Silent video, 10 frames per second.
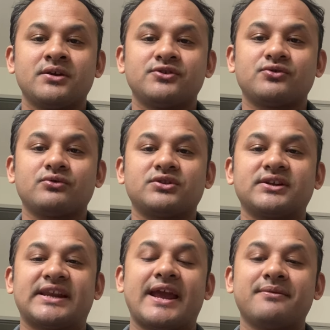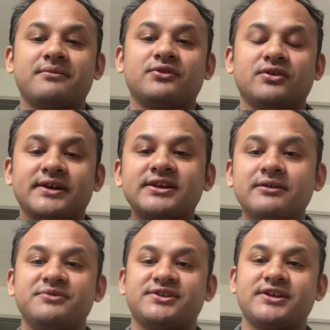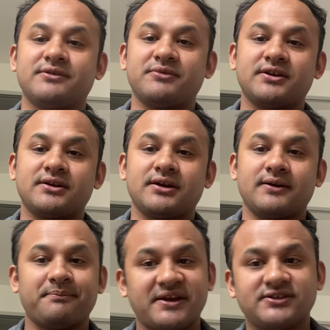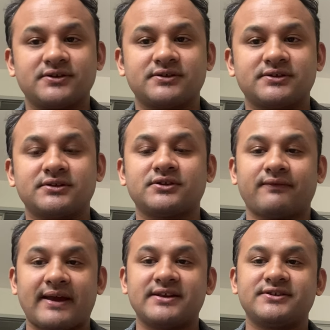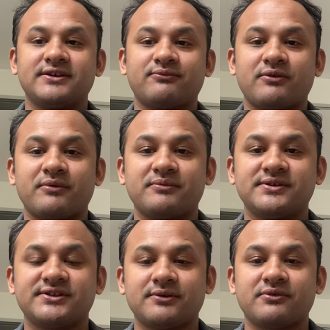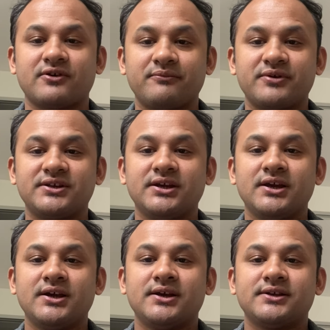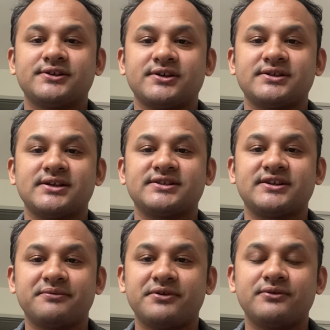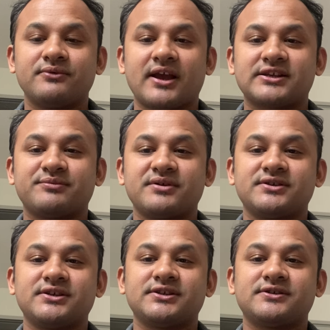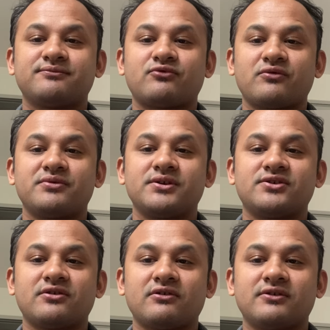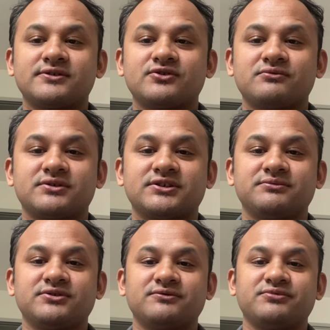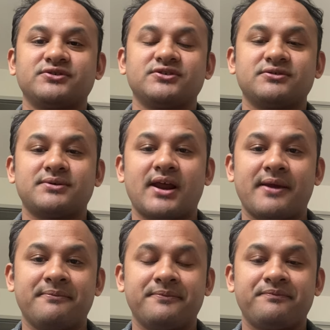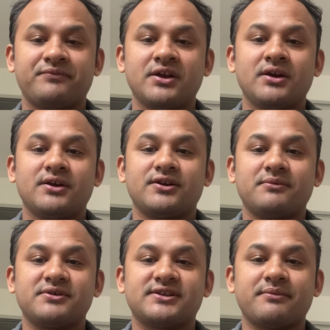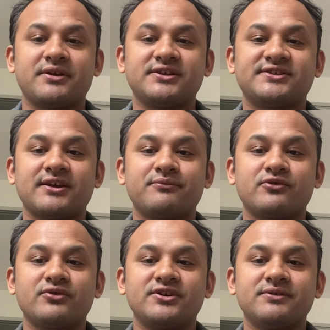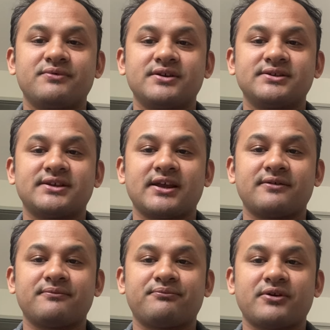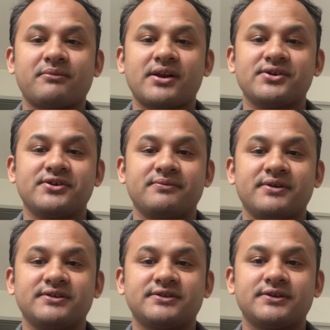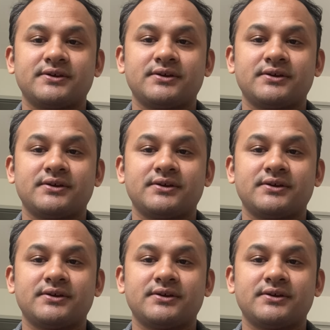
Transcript: So the income statement measures the financial performance of a company, such as revenue, expenses, profit or loss over given a period of time. Number seven is temporary difference and permanent difference.